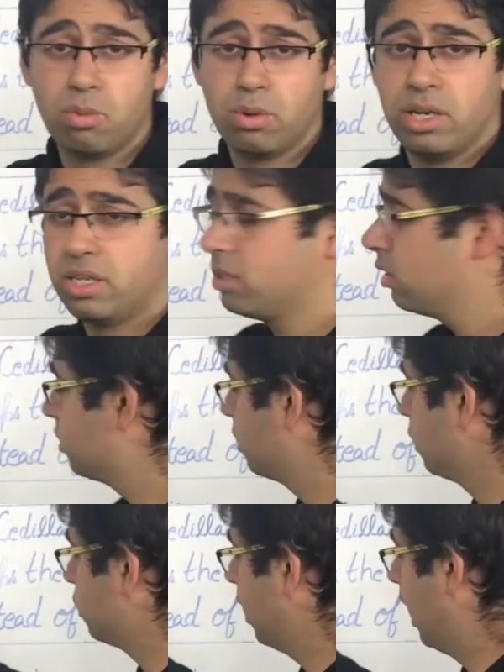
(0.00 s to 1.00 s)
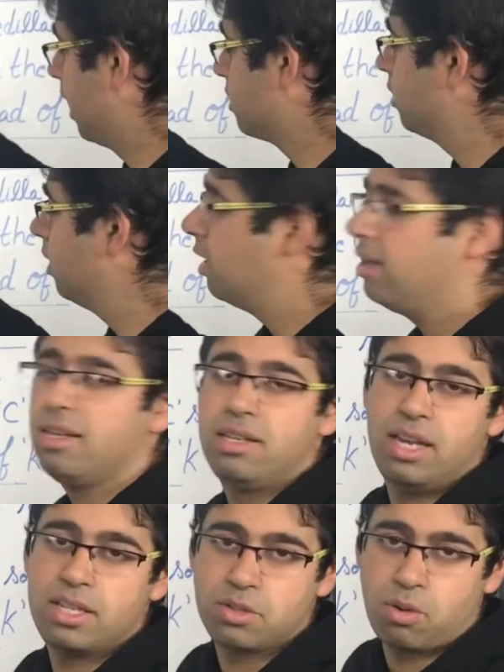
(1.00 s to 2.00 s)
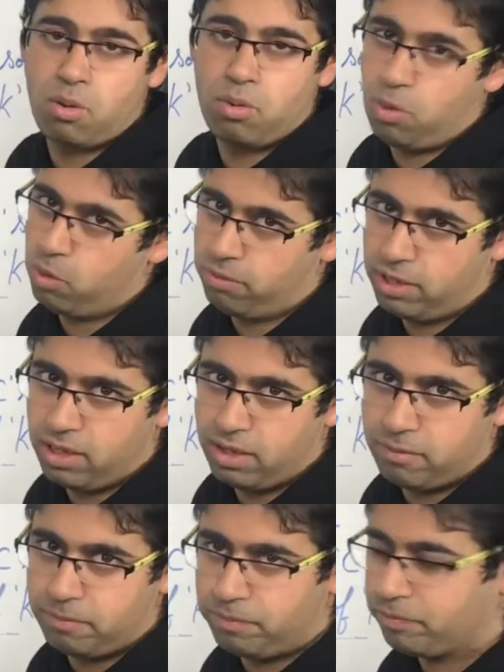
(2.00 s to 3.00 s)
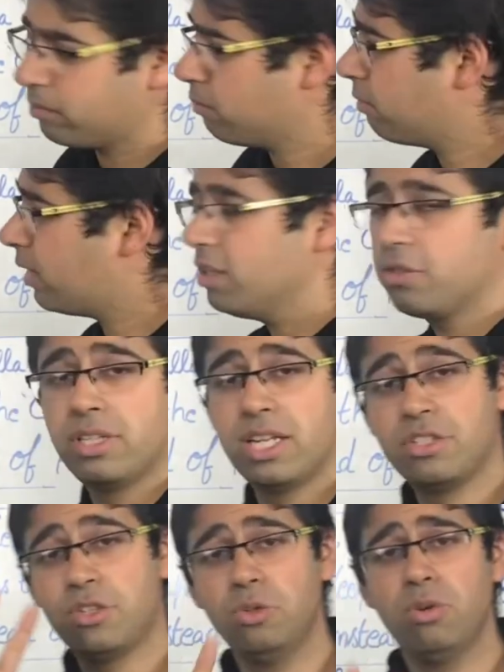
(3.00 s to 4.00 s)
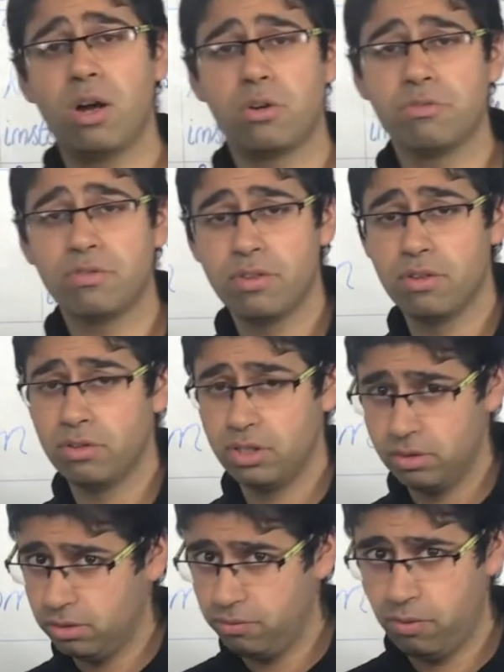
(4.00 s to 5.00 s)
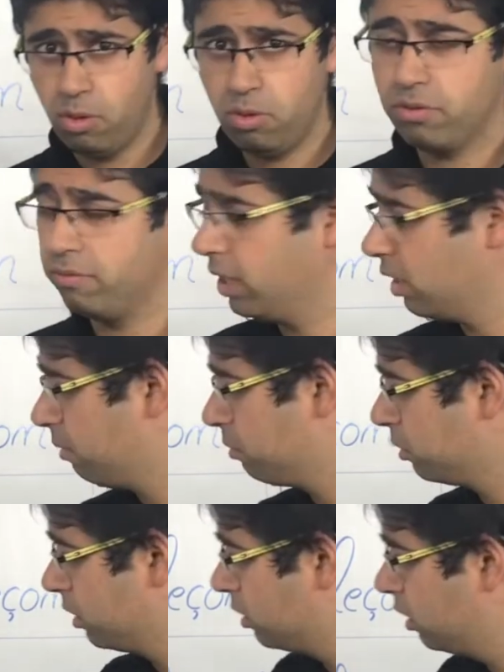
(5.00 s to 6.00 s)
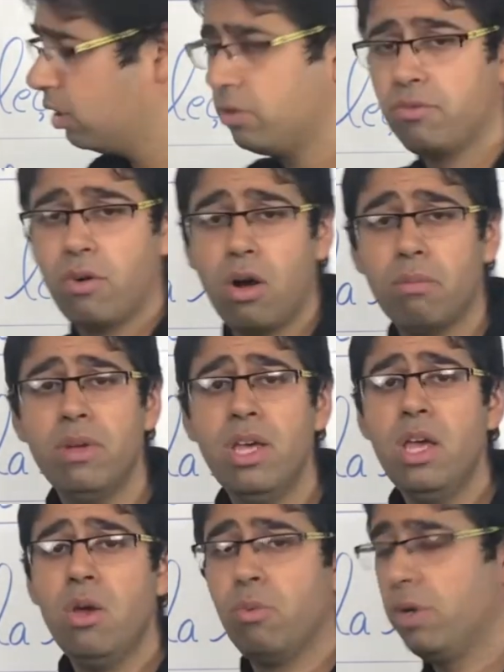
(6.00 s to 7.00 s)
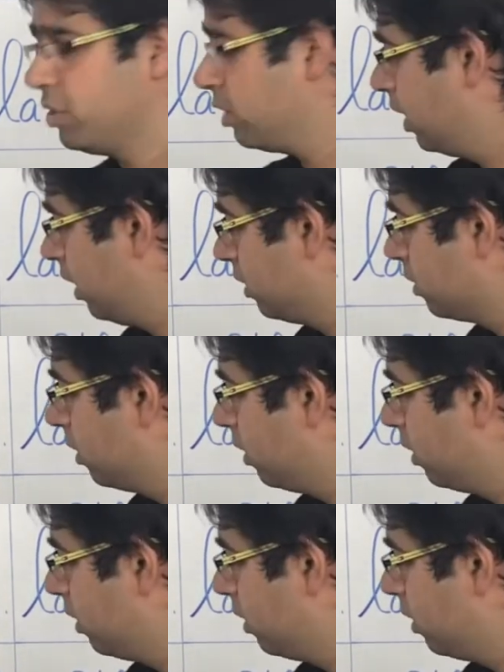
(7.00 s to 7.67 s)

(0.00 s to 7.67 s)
words such as leçon over here. So that's 2 out of the 4. We come to the third form, which is